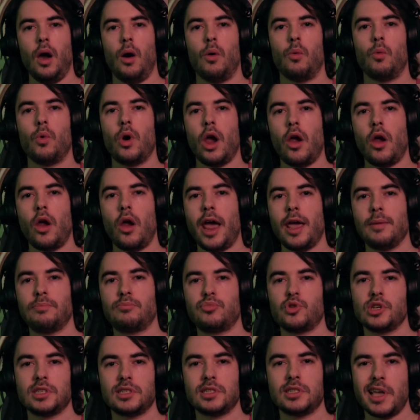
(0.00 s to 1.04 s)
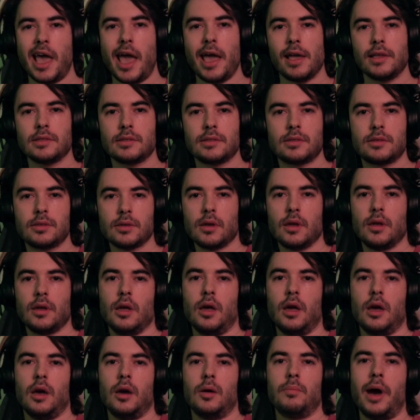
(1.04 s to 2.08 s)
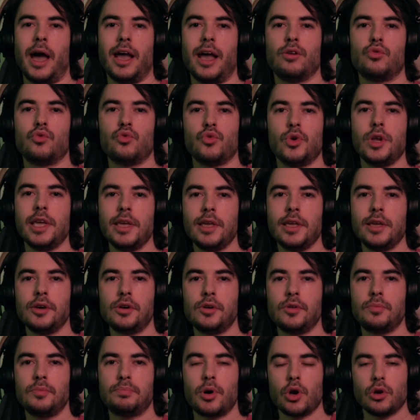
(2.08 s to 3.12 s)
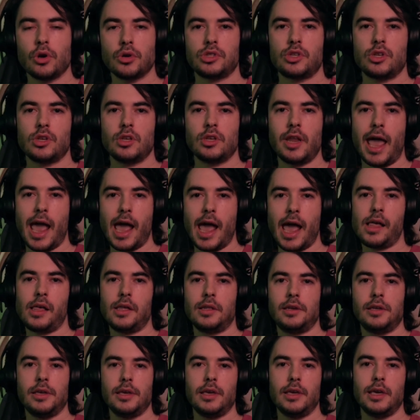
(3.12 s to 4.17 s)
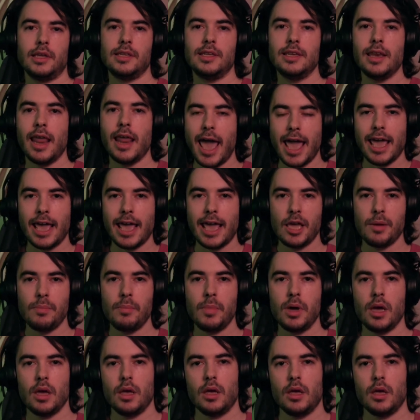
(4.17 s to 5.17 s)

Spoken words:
where I present my real personality and name,